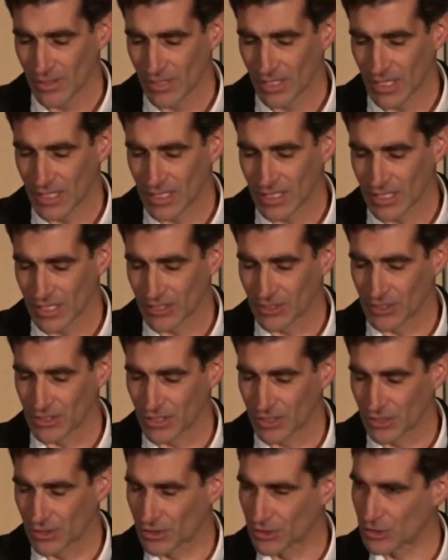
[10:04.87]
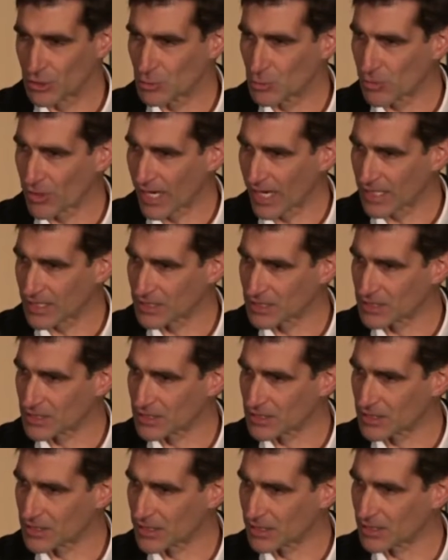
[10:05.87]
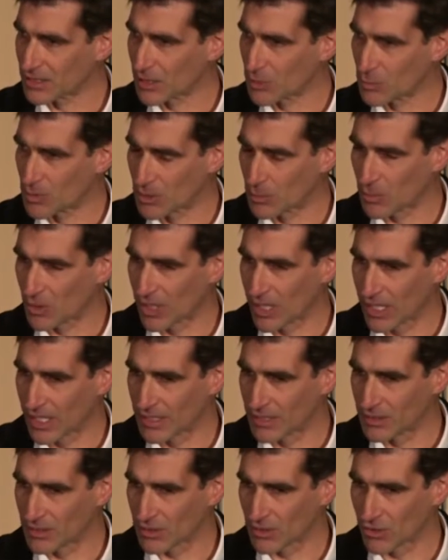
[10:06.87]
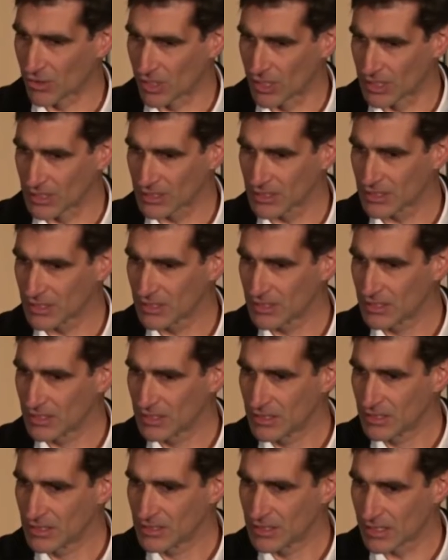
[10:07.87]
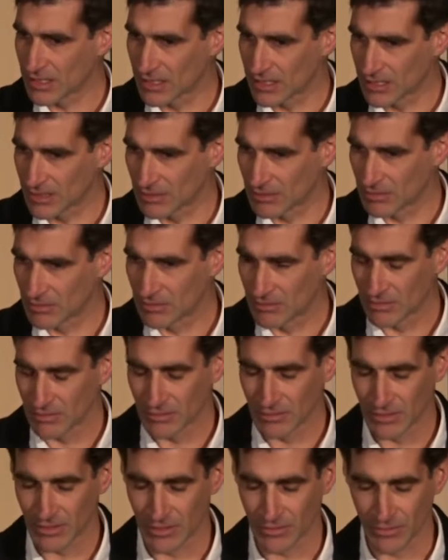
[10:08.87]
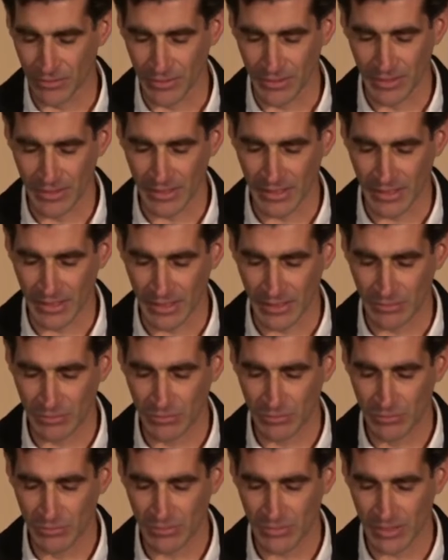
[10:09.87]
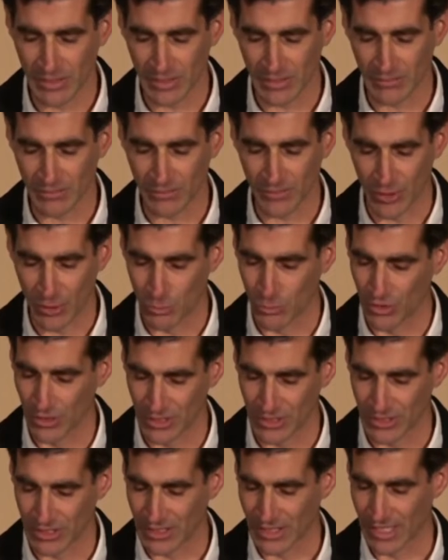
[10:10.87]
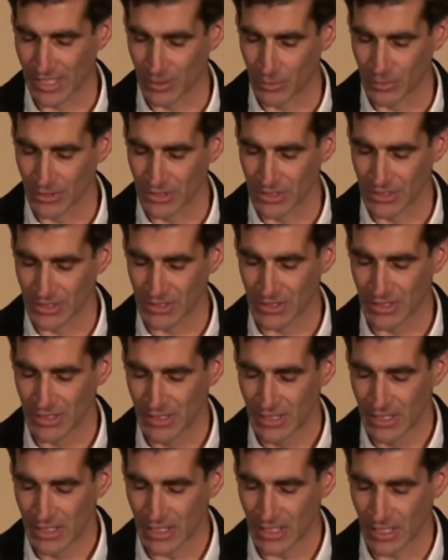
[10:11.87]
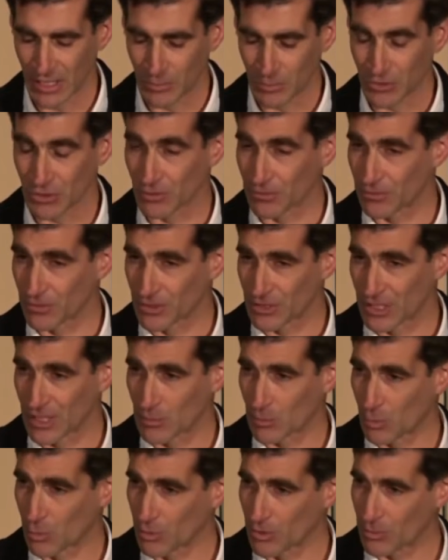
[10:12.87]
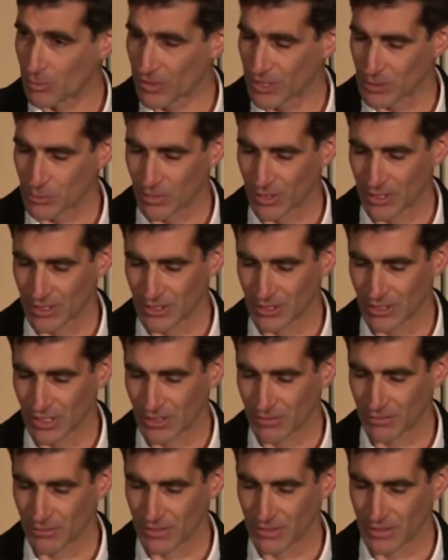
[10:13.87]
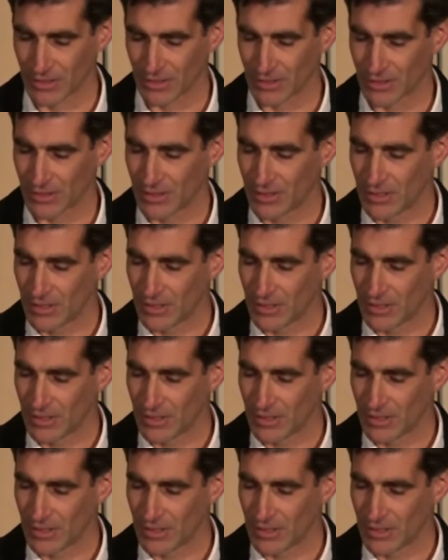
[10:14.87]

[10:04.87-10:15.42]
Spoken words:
The idea here is that there are good practices that can be applied across different frameworks and languages. So for example, WordPress plugins that I've written,